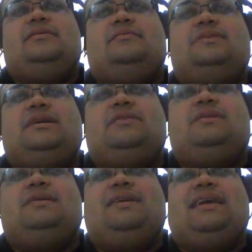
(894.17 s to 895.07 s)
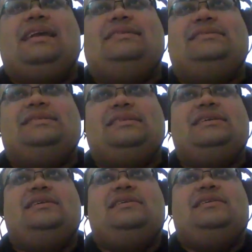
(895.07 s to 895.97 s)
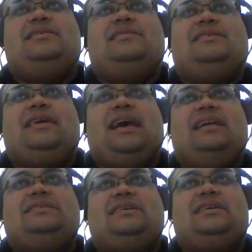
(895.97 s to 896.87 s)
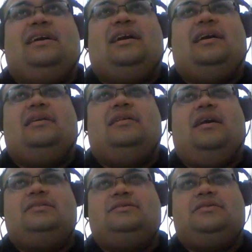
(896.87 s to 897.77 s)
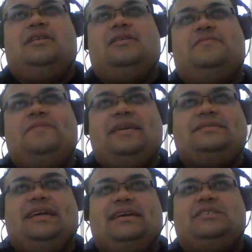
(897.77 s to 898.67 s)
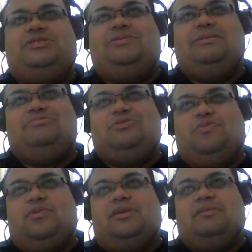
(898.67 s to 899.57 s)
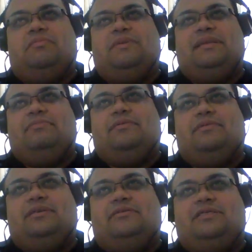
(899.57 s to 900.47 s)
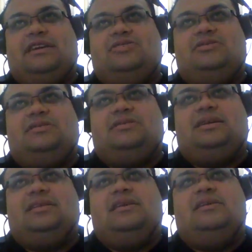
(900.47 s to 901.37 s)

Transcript: we really can see that a lot of things like stream support and repeatable annotations, and